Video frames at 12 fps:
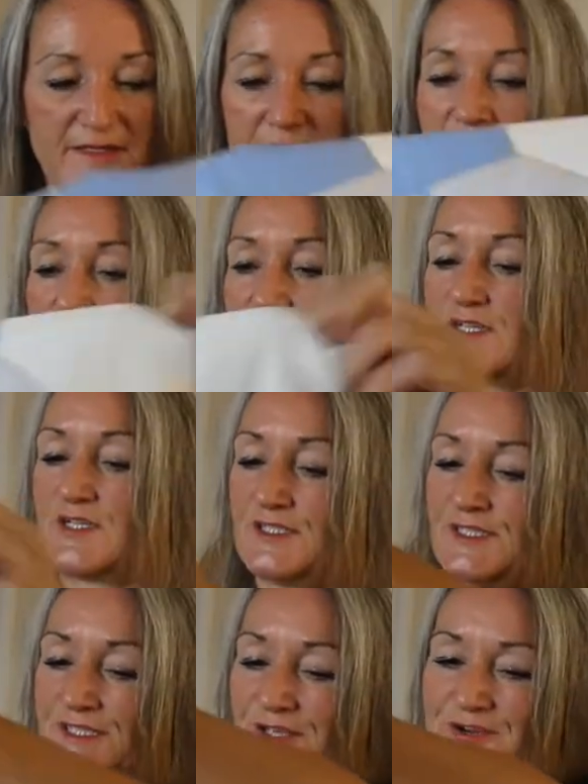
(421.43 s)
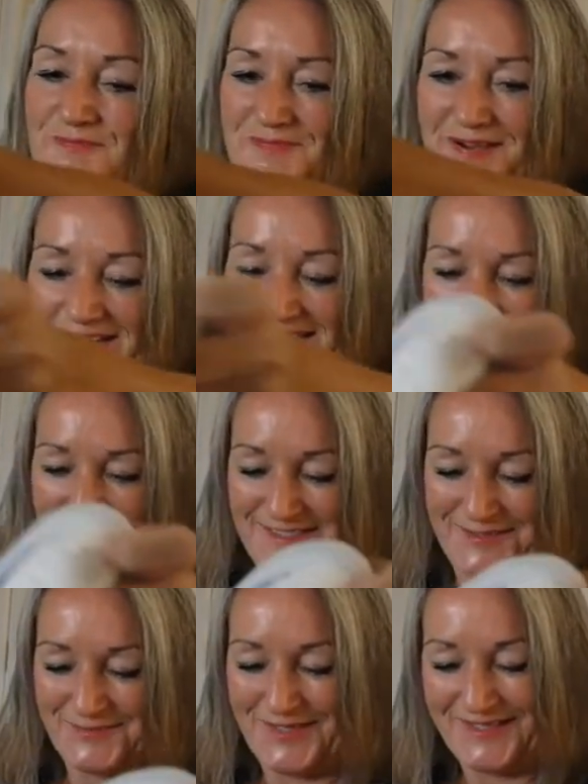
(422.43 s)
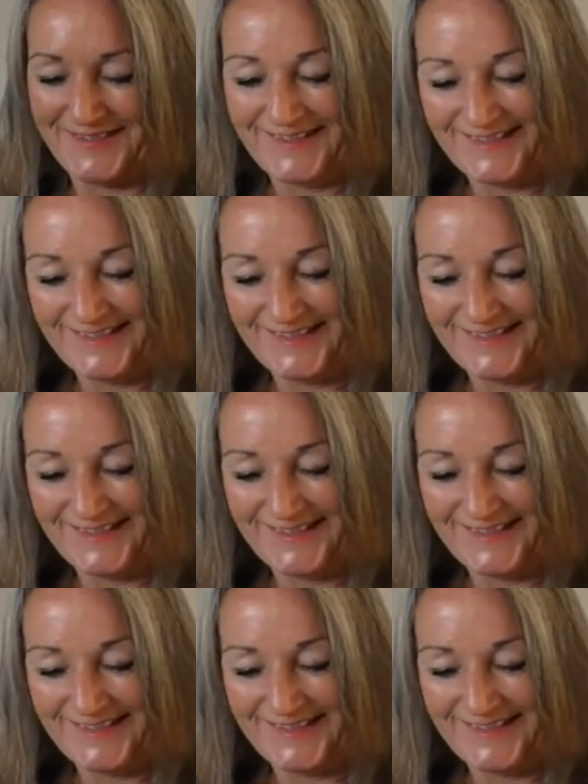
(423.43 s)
I've started on my next one,